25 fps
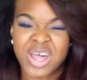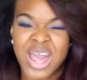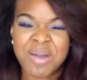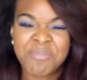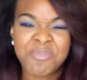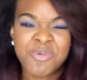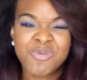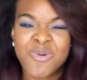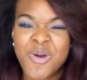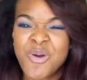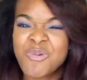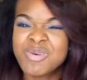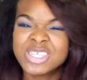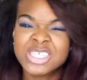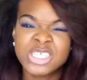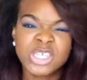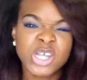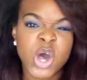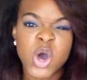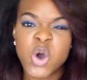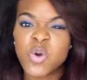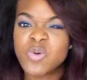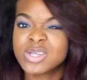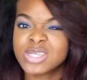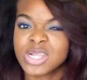I wasn't
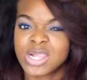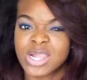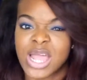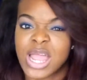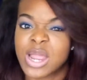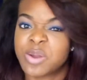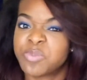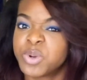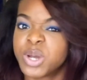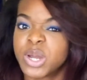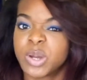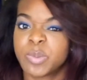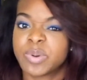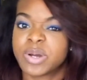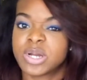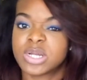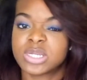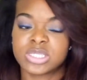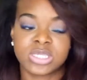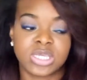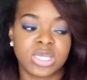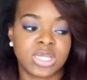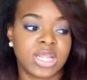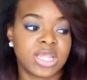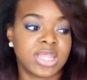always a library
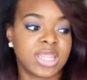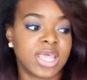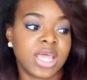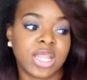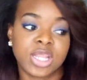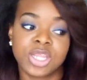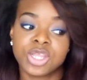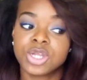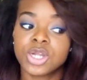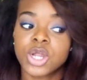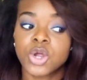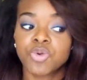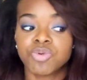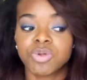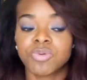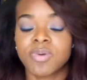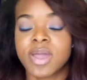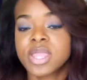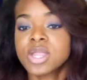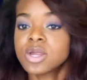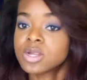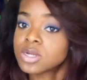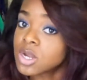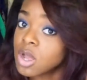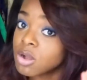person, and then, you know,
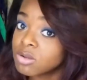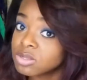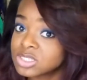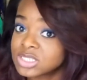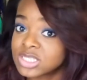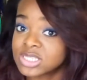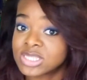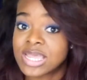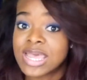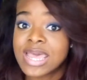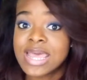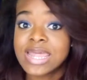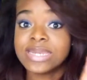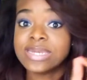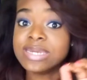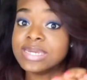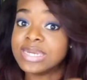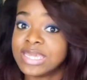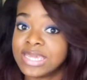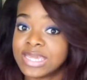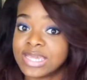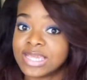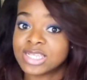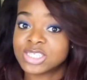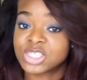rewrite your notes
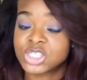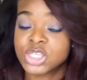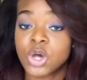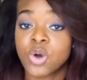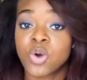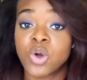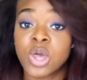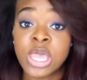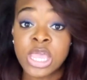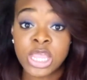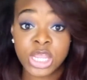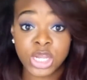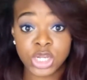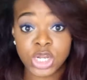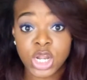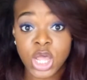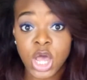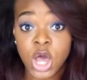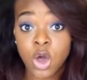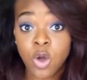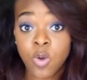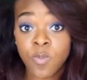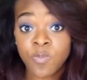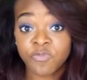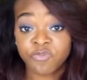neat. So, you
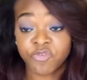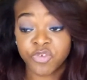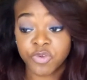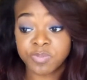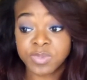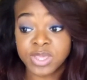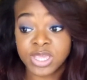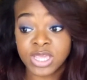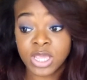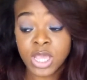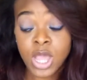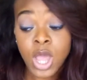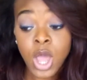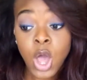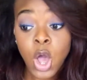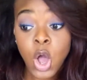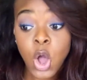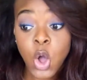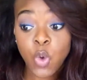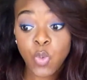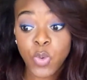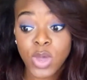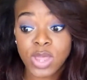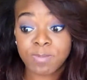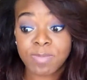know, for me,
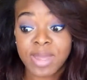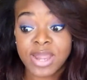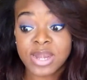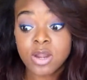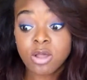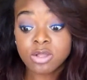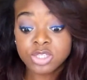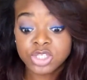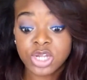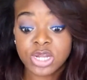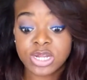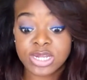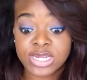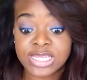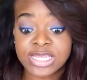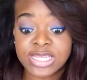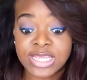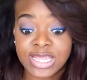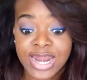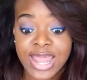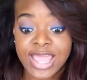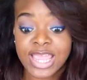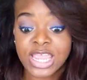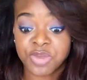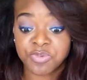when my notes are
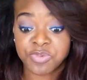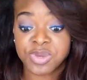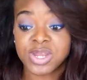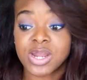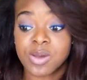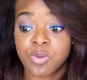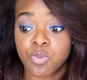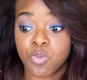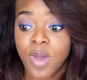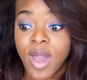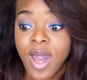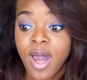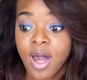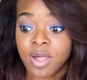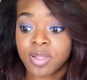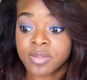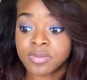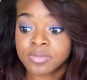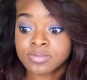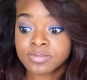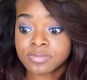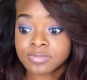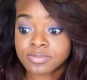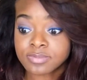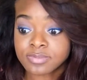neat and I can read them well,
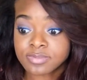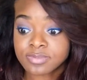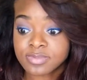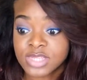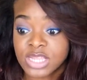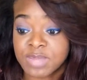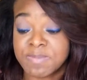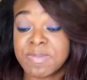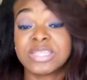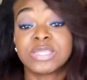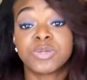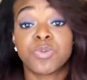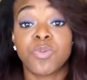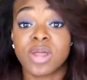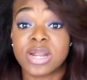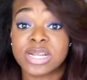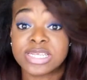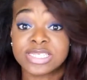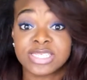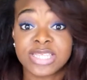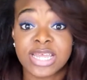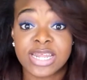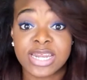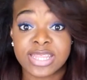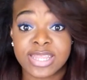it makes me want to
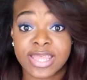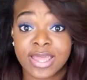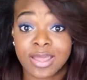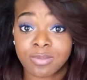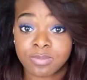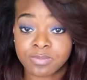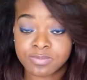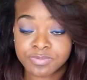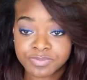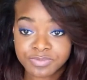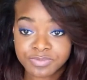study them.